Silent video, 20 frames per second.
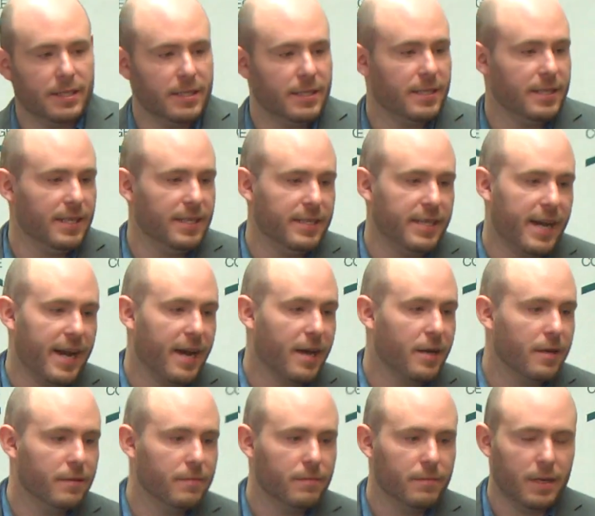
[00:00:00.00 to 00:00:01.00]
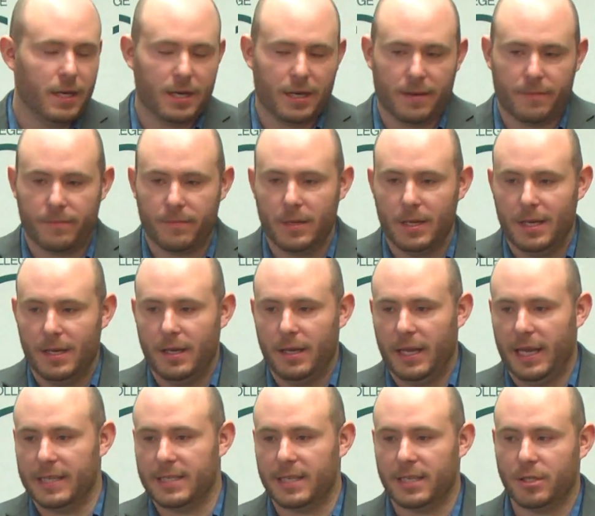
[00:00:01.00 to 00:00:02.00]
is in SeaTac. Um,
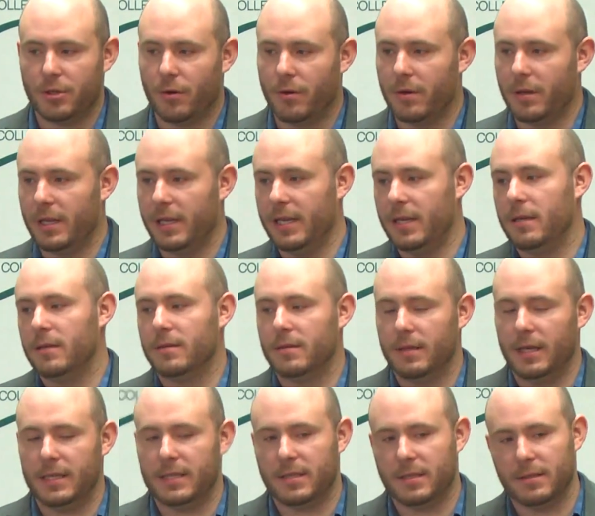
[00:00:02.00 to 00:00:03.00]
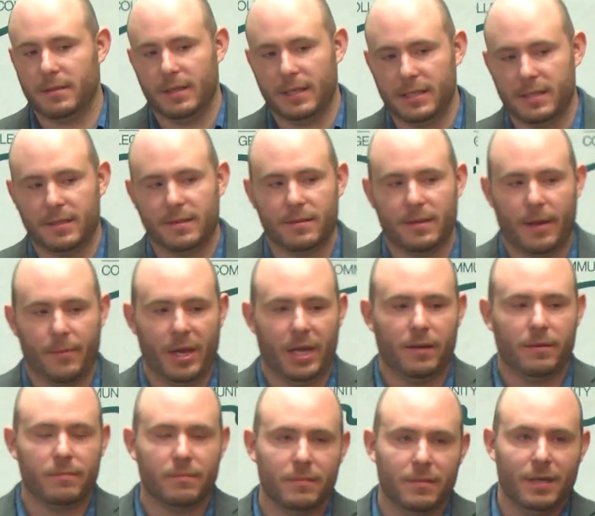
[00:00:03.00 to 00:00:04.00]
it's a totally, it's, it's, I
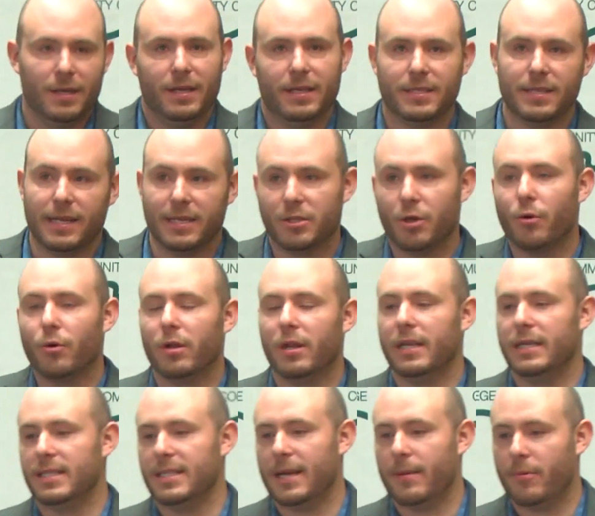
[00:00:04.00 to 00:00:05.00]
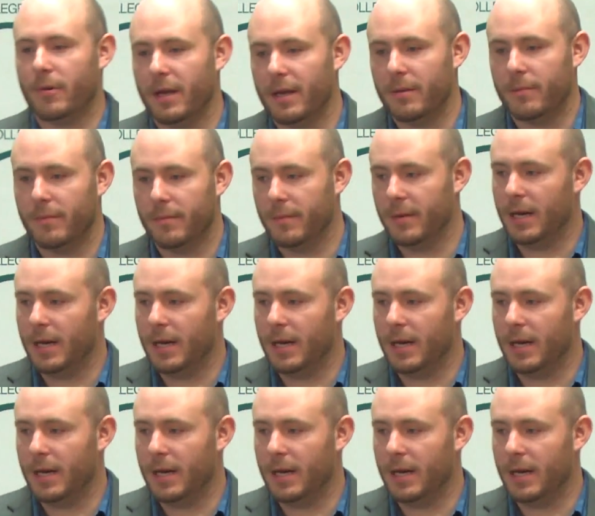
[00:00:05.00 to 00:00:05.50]
mean, it's not totally separate.